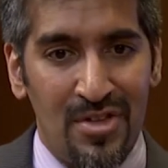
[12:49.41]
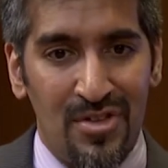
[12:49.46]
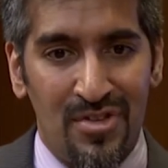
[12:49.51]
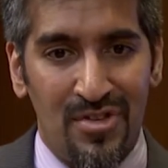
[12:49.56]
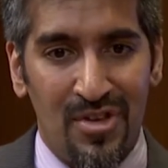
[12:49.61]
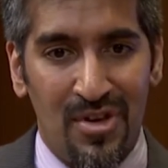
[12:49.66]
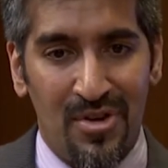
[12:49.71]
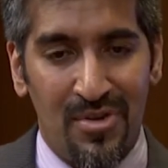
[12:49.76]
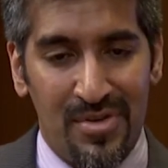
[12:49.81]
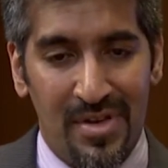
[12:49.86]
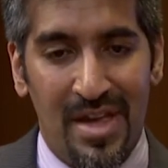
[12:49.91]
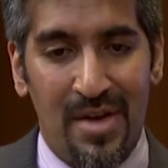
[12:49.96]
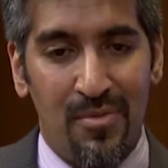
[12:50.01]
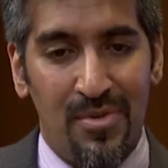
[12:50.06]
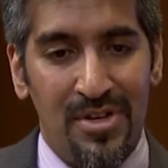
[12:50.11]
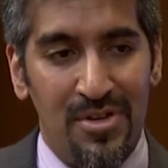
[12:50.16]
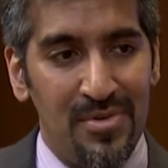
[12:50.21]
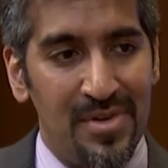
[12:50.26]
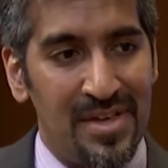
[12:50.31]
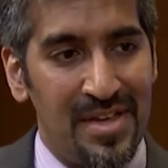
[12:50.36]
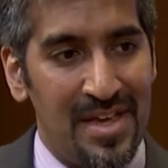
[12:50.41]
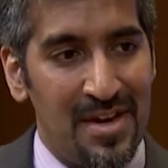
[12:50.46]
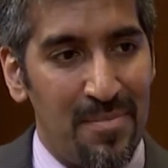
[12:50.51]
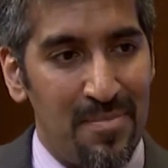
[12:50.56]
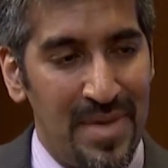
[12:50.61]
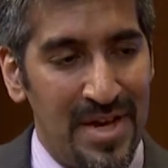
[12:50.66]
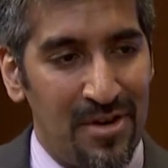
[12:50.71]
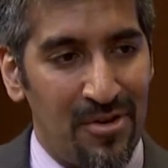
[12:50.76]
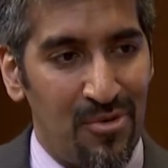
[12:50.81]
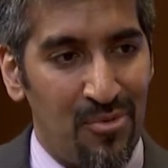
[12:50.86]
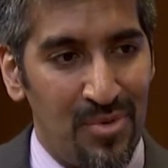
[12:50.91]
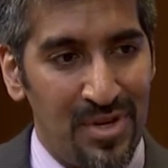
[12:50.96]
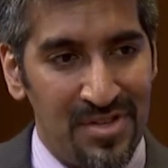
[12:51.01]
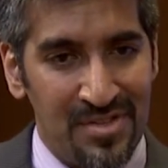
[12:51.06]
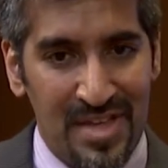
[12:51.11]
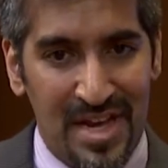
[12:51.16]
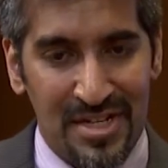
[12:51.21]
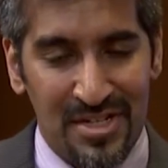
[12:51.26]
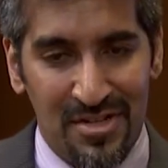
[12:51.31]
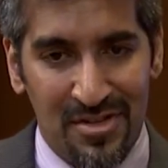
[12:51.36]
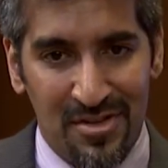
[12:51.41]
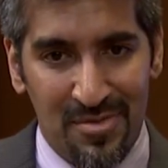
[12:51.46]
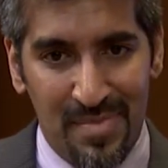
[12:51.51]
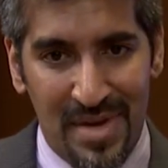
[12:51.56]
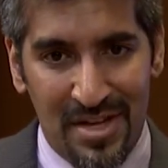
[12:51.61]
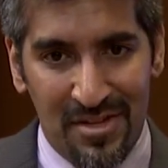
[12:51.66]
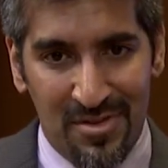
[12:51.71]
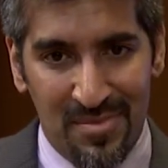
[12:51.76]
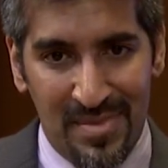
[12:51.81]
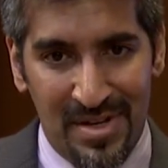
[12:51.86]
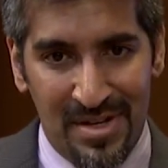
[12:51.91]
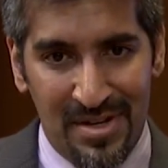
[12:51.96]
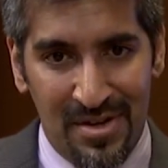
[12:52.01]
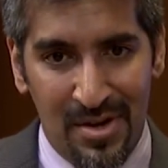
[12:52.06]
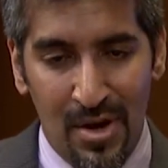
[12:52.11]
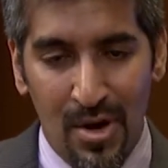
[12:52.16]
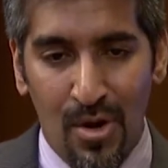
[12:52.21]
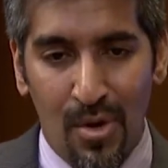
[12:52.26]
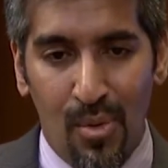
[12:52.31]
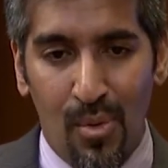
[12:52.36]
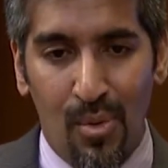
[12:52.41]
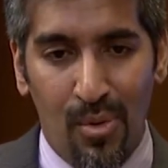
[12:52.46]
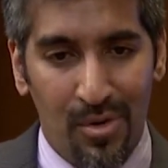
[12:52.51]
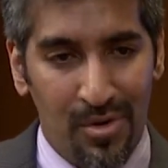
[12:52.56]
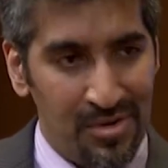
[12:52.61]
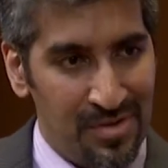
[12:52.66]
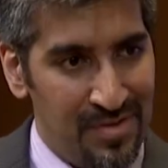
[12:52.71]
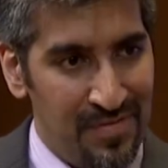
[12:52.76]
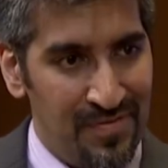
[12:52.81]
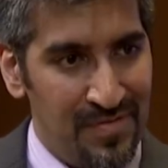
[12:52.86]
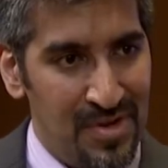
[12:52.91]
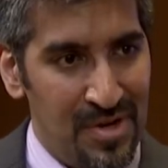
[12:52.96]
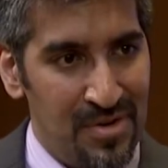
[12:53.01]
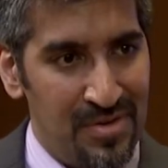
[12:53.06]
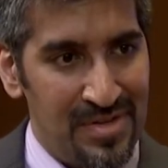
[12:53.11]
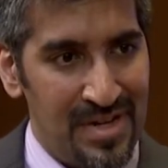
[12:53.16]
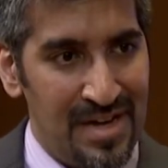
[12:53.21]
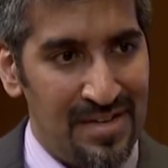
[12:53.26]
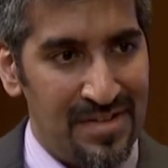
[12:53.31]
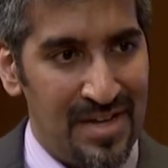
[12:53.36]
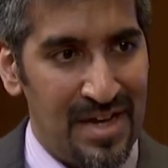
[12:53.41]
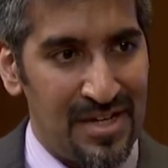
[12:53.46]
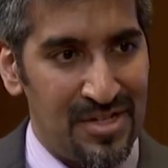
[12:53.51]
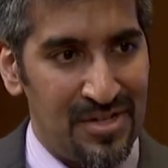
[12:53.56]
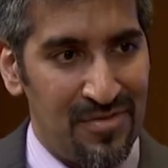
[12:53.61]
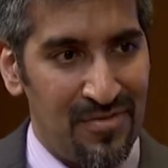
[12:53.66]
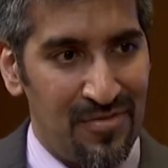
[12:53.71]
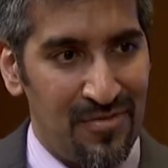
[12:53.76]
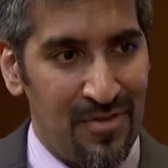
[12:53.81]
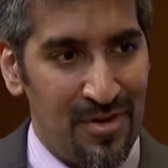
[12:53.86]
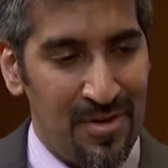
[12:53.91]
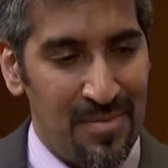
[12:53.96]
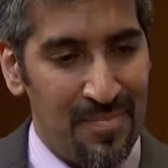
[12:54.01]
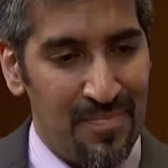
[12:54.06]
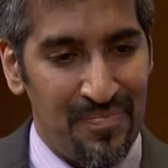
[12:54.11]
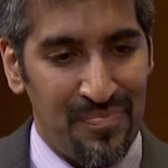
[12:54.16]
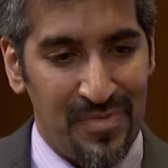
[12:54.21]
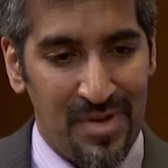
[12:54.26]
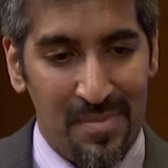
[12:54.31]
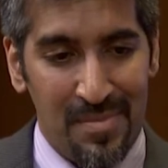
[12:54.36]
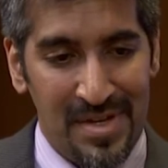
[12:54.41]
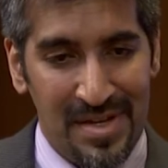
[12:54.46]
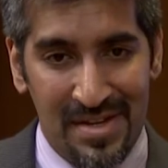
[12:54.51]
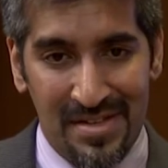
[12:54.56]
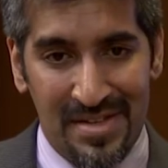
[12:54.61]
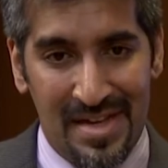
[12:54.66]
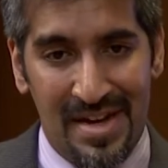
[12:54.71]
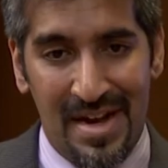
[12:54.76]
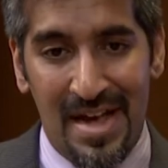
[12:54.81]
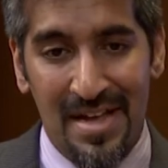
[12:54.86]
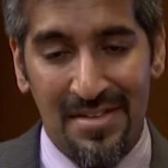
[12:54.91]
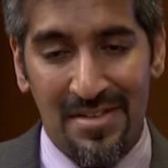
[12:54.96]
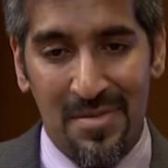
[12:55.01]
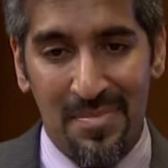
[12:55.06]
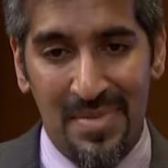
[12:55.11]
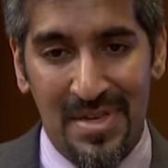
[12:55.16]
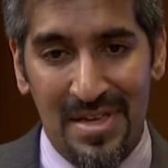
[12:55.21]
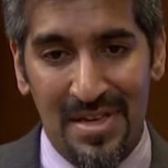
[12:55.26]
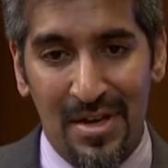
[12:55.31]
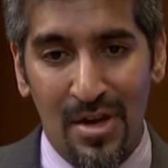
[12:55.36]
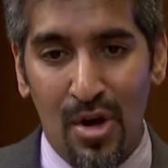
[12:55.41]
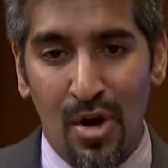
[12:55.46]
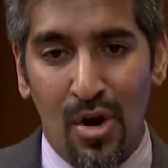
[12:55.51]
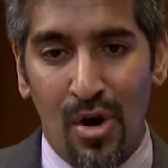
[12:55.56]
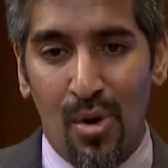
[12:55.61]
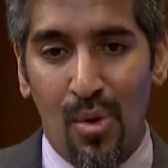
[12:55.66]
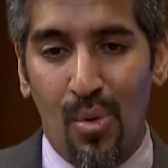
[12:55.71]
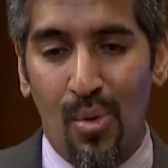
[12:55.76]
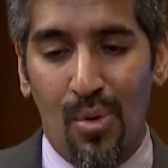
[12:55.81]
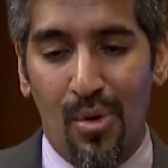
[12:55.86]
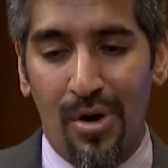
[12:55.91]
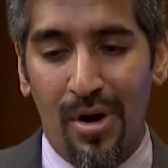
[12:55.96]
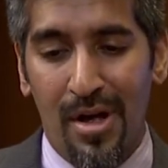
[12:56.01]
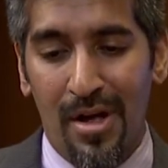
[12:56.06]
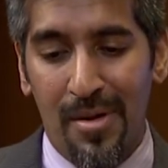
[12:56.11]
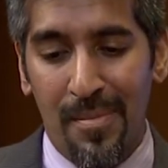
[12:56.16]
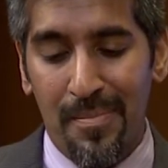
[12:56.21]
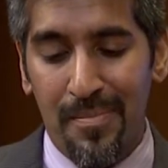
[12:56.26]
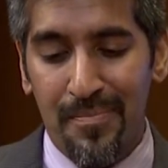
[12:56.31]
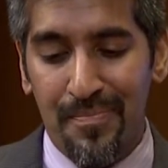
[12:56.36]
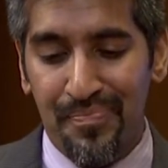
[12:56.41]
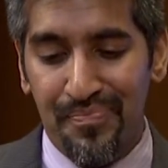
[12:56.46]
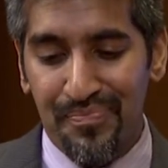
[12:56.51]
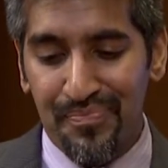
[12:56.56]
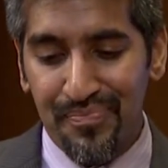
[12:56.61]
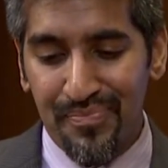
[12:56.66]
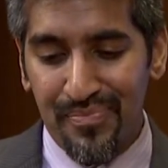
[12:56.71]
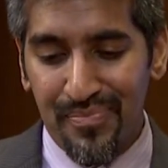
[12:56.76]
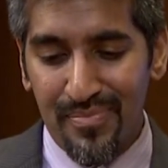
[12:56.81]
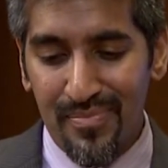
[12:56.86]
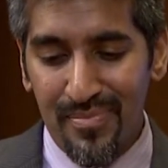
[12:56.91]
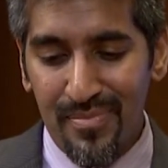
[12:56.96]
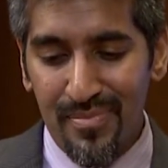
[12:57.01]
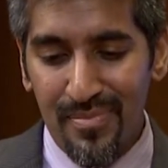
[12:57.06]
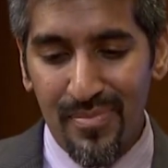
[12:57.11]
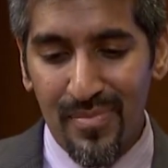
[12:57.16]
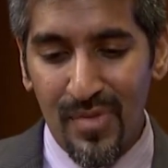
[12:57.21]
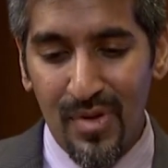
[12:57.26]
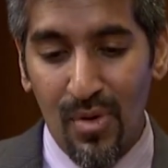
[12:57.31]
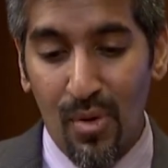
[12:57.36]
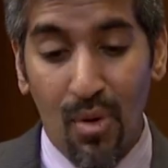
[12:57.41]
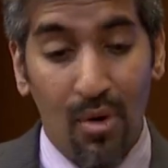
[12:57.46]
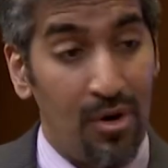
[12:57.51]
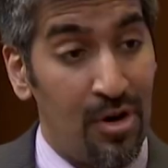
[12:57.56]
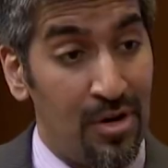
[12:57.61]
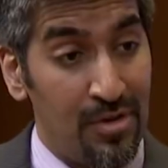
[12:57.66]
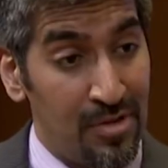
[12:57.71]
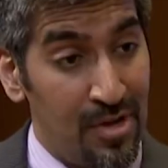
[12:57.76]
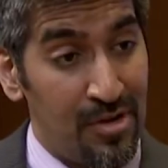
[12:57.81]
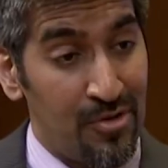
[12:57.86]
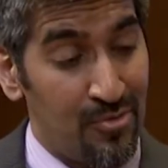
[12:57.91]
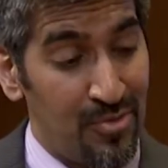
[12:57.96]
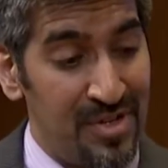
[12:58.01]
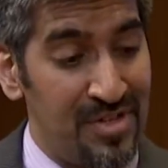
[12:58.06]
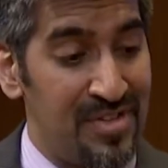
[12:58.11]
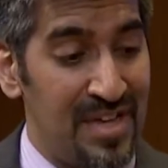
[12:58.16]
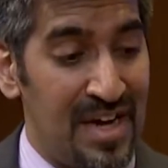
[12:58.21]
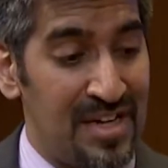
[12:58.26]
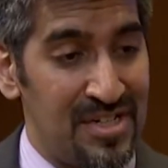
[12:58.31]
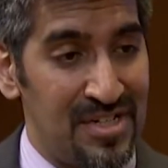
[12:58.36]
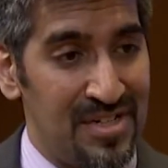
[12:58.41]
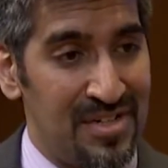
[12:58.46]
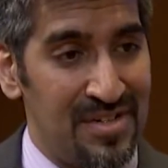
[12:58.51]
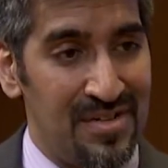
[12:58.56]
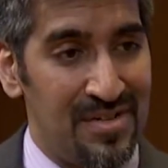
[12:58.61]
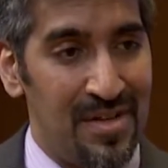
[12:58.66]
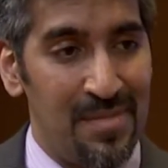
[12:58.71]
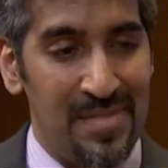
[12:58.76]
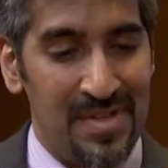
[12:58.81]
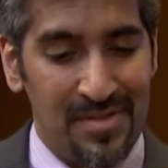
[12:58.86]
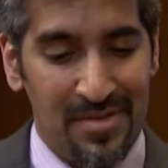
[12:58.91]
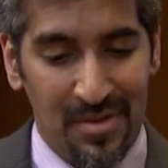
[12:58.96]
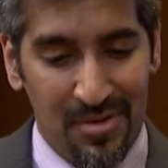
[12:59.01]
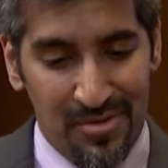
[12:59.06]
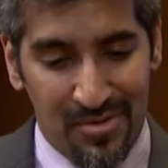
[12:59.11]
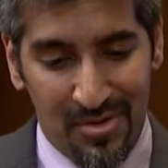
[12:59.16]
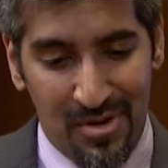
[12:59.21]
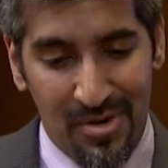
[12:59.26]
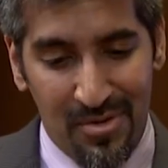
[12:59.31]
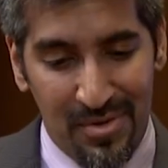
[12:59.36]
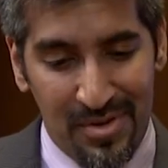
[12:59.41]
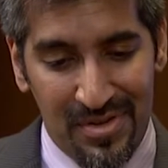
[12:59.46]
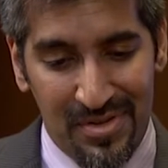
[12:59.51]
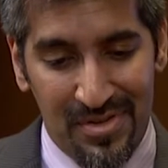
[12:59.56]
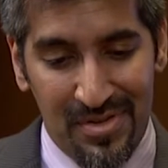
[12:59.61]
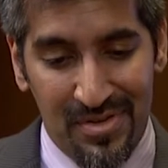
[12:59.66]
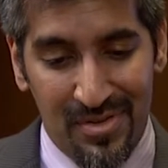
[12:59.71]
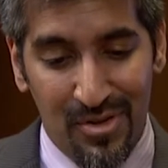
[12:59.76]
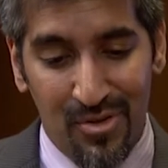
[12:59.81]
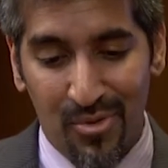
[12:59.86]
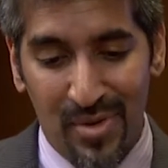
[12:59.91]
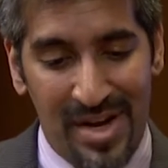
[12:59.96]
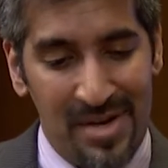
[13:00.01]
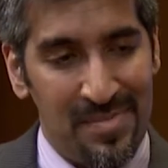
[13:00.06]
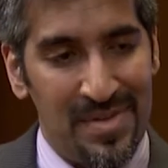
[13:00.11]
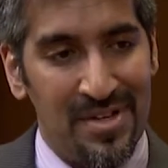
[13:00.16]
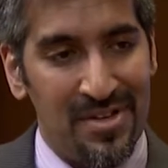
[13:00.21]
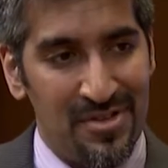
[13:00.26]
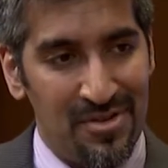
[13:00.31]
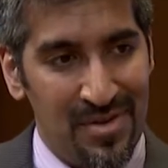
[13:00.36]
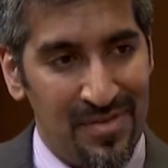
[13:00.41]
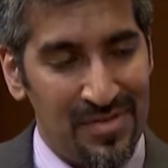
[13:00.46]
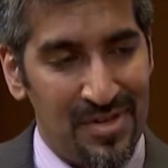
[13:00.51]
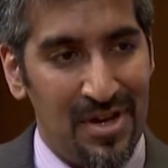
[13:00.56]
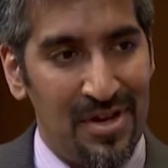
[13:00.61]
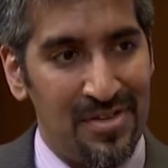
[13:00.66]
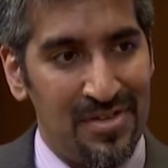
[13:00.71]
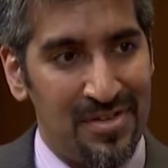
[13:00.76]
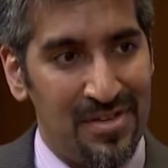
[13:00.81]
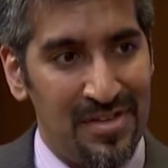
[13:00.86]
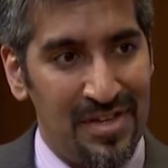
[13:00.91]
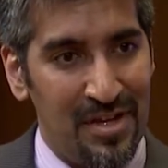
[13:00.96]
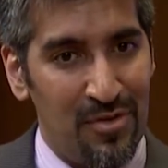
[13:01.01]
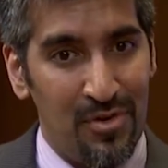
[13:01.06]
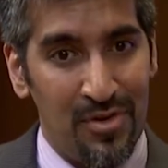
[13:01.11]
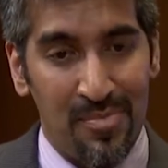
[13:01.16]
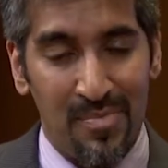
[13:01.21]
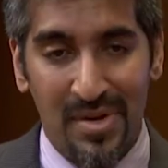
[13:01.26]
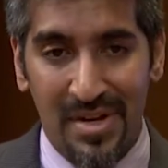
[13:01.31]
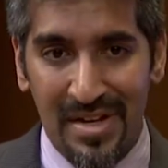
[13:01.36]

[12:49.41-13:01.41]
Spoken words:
So yeah, when you can get a bigger resection specimen or a lymph node dissection from mediastinoscopy or a lung resection, I mean, those are always great because you have tons to deal with.